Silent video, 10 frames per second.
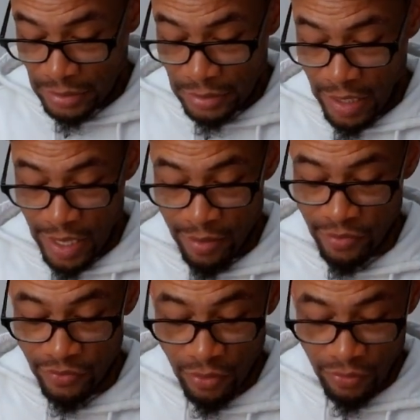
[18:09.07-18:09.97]
Yeah.
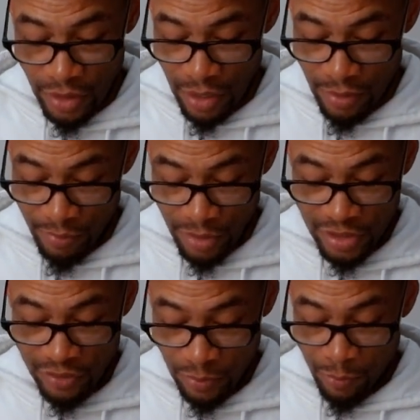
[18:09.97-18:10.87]
So uh,
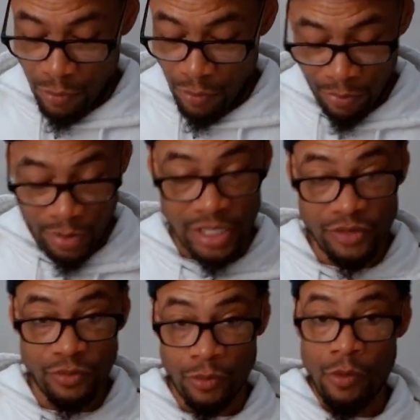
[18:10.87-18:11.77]
police were
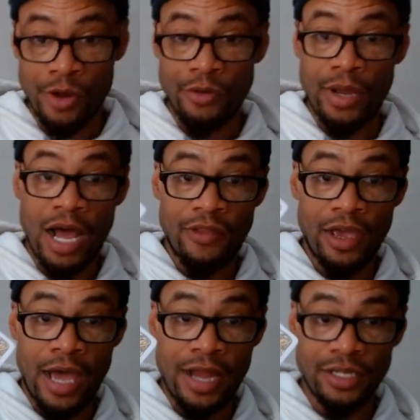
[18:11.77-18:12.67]
police were wondering how they
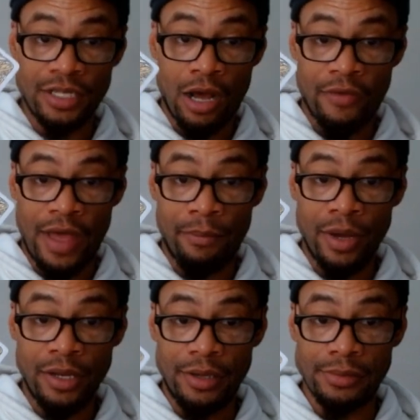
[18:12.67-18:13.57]
got into all that
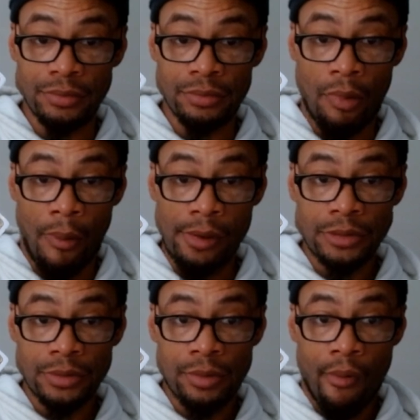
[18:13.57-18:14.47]
money,
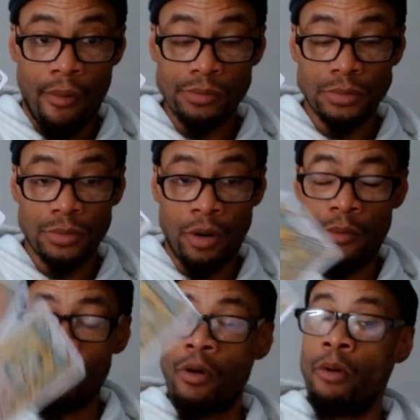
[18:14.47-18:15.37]
or,
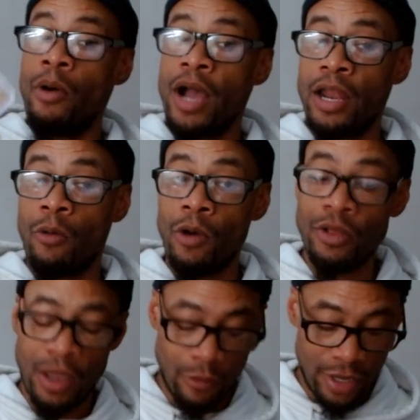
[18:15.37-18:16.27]
or what kind of work
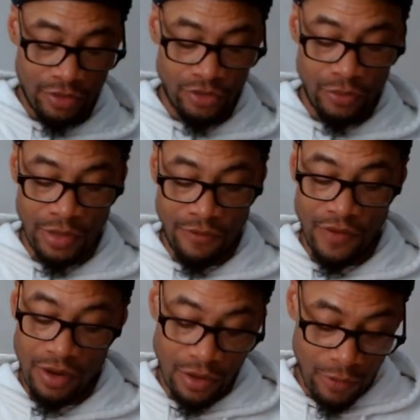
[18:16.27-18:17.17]
they were into, and they
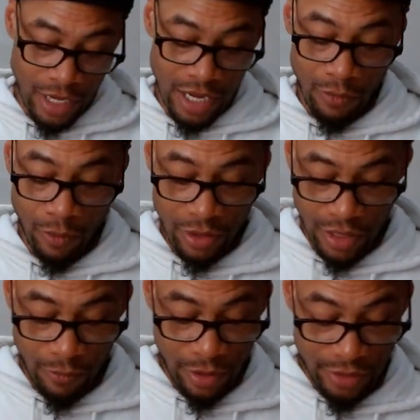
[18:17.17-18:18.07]
found out what kind of work
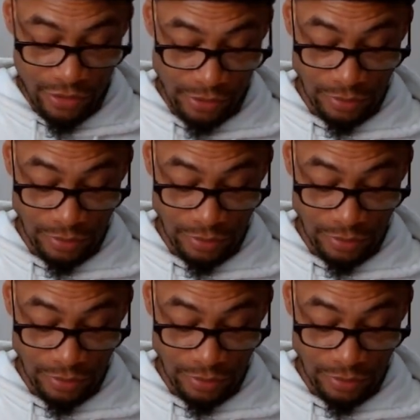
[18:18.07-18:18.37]
they were into.